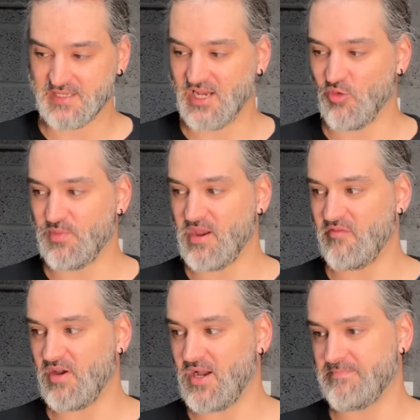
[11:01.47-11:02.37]
a little bit
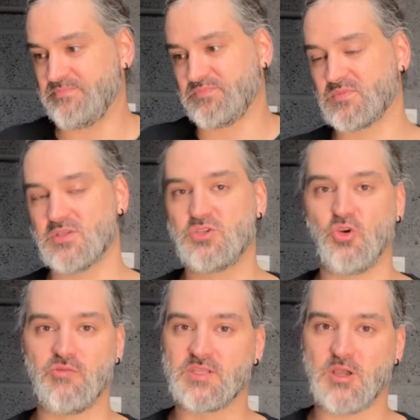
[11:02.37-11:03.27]
of a
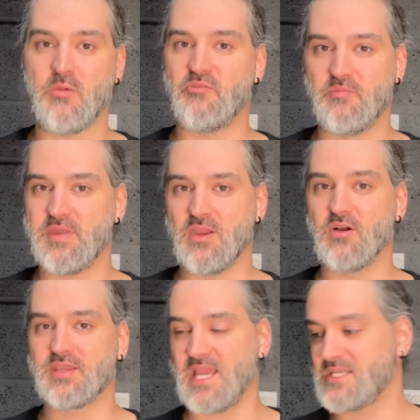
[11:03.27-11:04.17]
story time for me, I
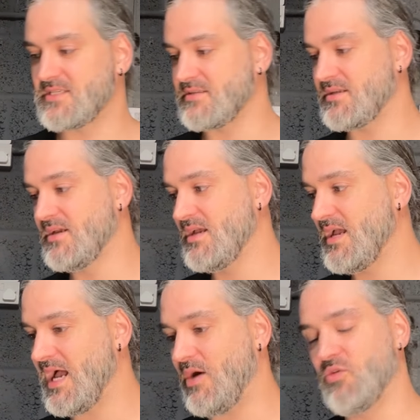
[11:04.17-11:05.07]
guess, and
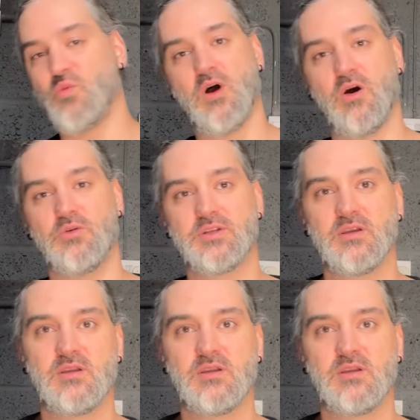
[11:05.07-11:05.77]
how the world